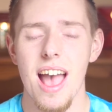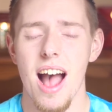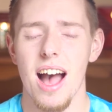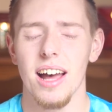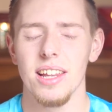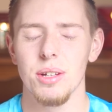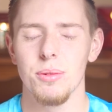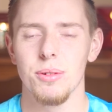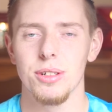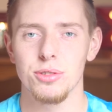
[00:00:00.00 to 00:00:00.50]

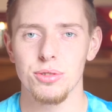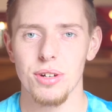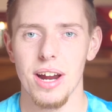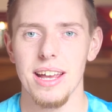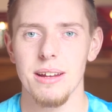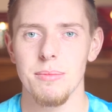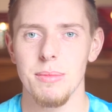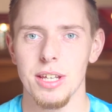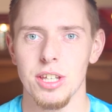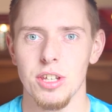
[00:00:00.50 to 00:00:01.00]
and they will try
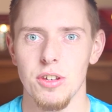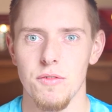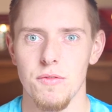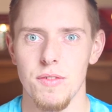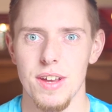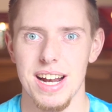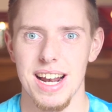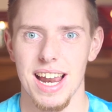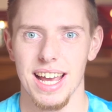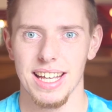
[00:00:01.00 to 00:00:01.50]
and make you
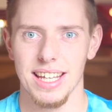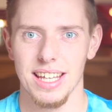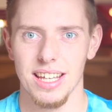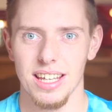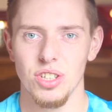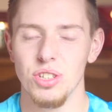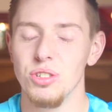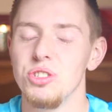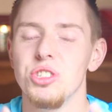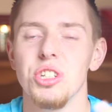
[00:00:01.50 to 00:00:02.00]
feel like
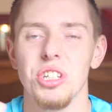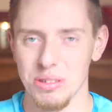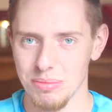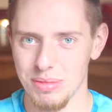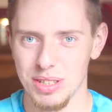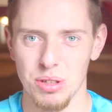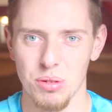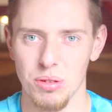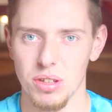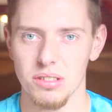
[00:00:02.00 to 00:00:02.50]
you shouldn't be
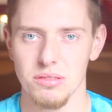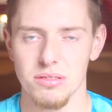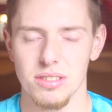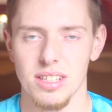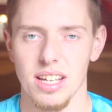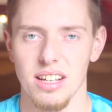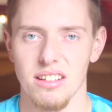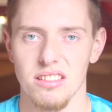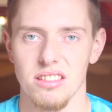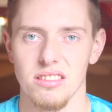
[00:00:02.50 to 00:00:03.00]
doing those
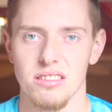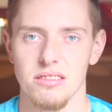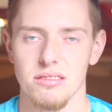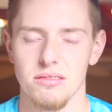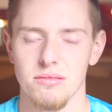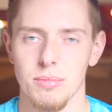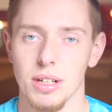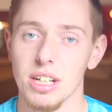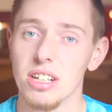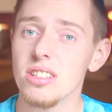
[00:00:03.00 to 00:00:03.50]
things.
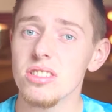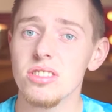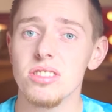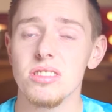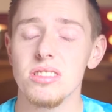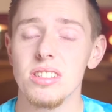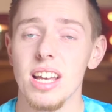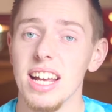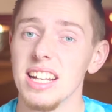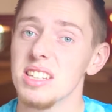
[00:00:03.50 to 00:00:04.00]

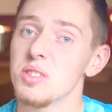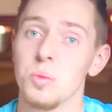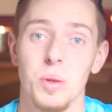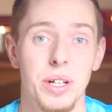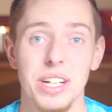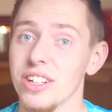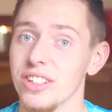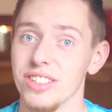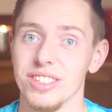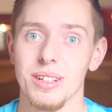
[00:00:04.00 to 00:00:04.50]
Because it's
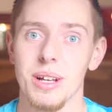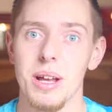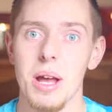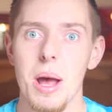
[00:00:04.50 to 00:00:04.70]
weird.